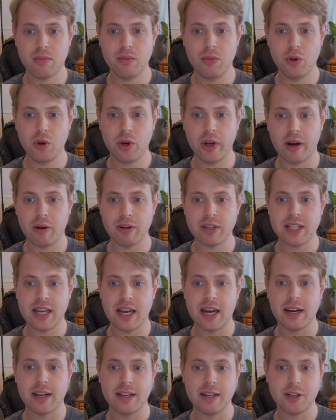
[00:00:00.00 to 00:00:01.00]
you can always
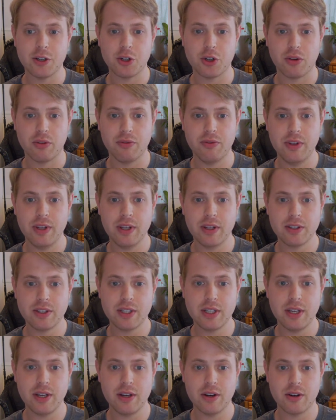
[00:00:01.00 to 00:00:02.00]
add additional fields
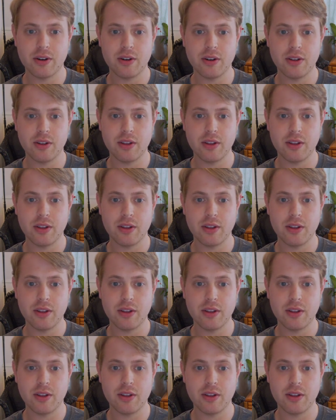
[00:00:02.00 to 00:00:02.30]
here.